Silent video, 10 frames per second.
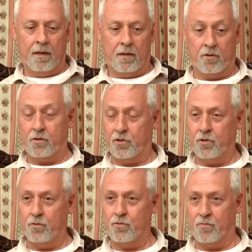not a
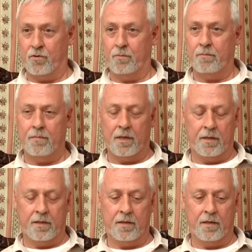huge room,
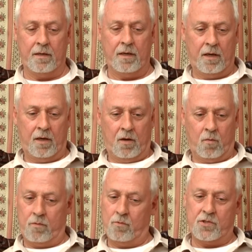and
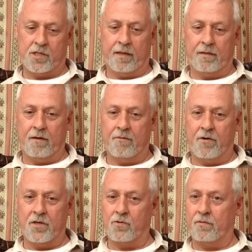we all sat there
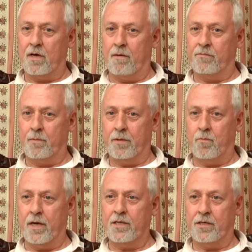very sort of comfortably
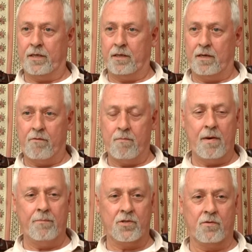waiting, and I
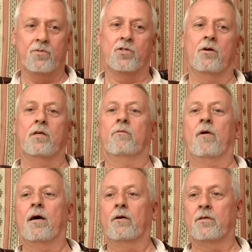remember sort of turning
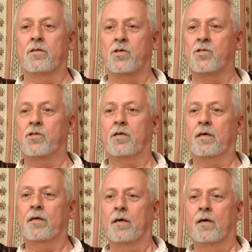round and just
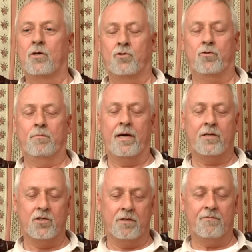seeing Shri
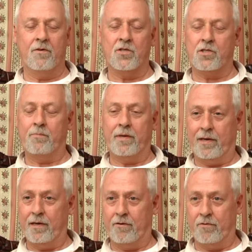Mataji first
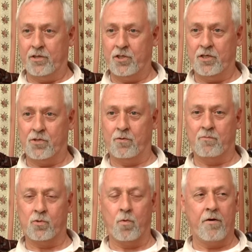appear, and she sort of
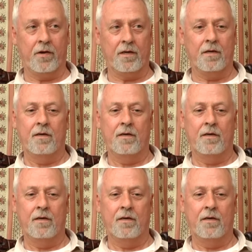was wearing a